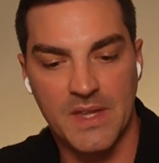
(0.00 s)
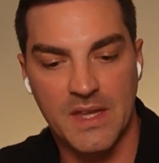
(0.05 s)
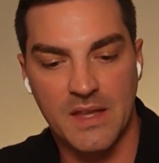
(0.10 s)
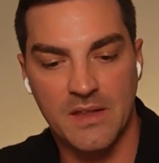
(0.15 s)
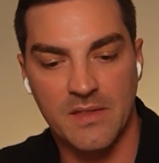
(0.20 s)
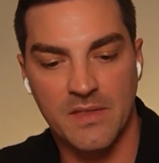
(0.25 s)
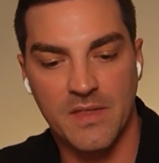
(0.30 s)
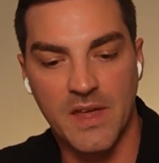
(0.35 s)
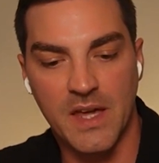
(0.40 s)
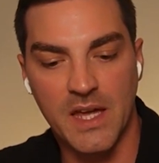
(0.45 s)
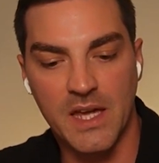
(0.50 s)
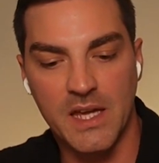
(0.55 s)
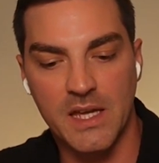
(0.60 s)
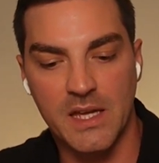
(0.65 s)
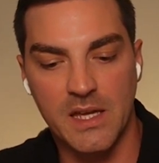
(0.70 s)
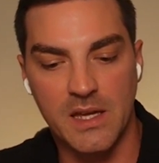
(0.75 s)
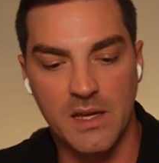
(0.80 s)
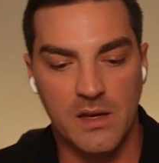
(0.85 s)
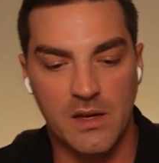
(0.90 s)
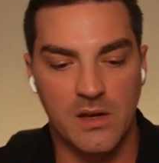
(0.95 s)

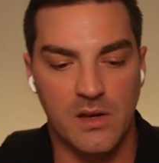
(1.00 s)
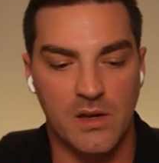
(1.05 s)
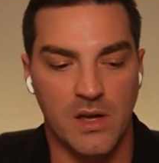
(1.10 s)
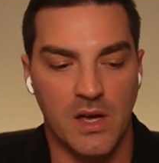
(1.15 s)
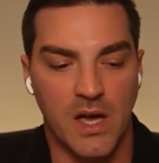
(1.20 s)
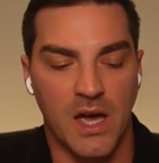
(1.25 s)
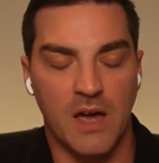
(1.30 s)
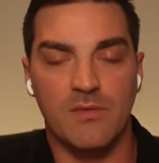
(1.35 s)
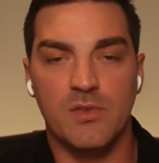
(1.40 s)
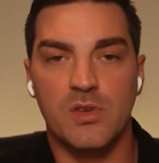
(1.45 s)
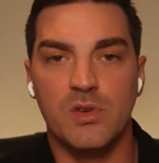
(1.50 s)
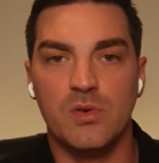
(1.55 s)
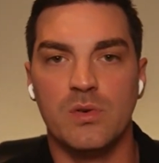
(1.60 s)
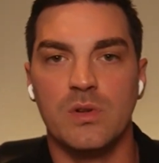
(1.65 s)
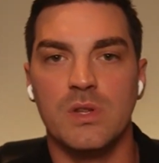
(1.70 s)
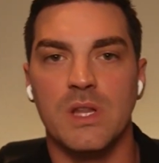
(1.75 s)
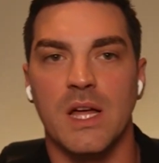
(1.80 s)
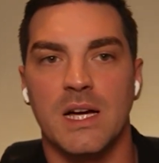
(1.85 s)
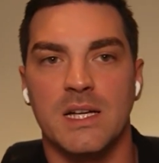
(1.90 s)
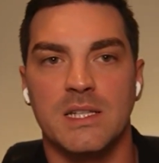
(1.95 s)
they have
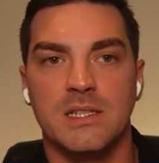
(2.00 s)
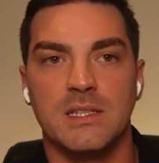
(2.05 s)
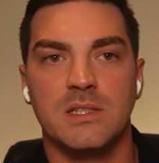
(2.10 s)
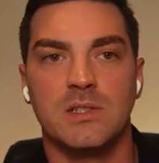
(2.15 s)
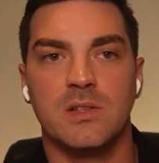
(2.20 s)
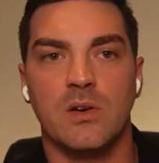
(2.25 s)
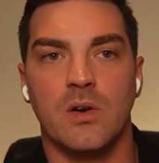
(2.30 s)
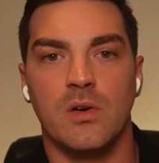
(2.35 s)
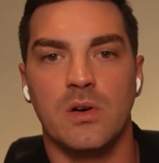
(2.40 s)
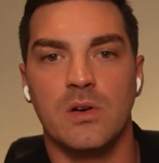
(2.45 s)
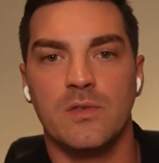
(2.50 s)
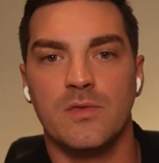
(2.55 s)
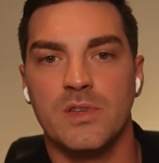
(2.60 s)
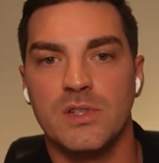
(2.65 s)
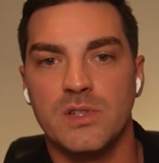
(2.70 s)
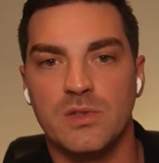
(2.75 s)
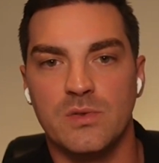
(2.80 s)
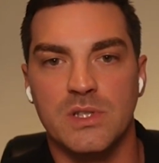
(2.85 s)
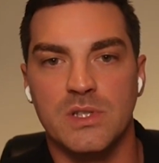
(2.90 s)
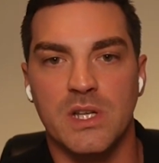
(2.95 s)
utilized
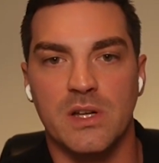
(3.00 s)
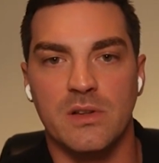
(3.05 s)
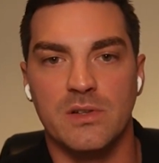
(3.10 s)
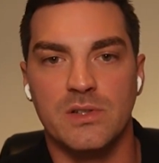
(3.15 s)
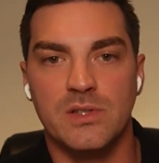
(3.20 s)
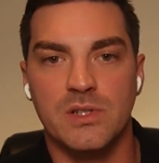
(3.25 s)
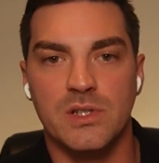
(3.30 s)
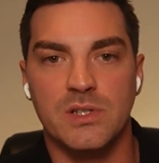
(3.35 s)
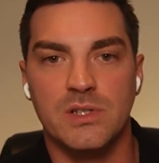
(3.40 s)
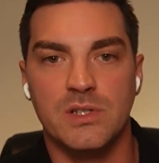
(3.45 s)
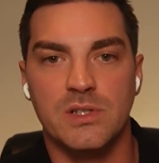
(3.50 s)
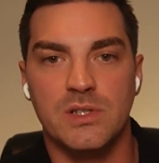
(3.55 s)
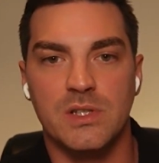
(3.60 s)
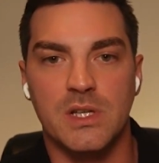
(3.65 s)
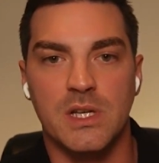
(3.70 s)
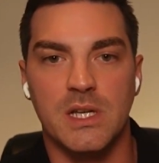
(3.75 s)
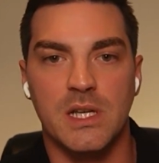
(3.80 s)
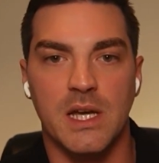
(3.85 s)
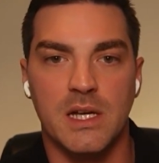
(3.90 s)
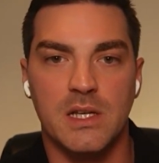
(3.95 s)
artificial intelligence to
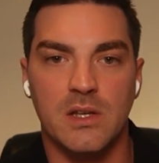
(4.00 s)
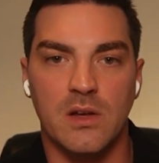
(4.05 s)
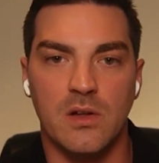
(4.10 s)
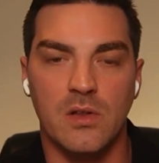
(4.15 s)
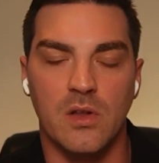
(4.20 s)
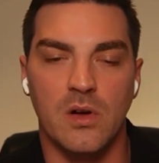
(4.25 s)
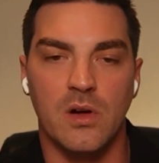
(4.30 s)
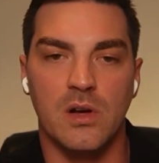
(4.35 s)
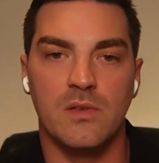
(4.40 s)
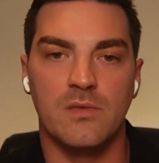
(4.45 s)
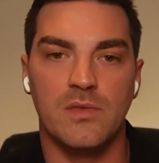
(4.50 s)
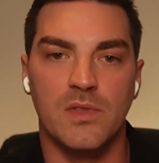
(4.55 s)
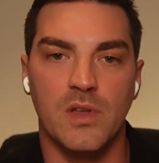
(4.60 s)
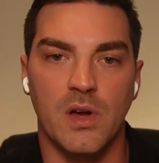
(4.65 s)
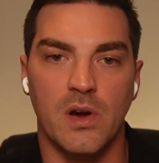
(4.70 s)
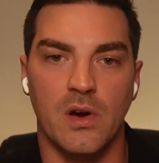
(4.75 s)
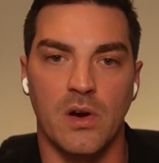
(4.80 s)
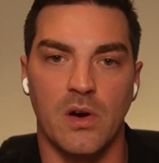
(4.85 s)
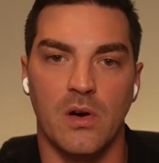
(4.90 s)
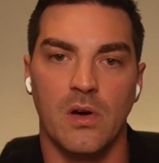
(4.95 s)
connect a lot of
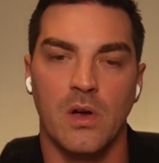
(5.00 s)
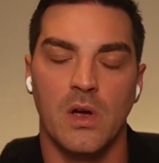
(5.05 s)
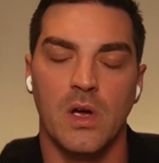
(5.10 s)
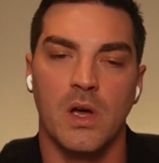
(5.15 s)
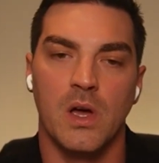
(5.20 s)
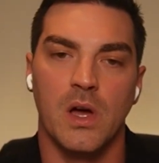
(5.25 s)
their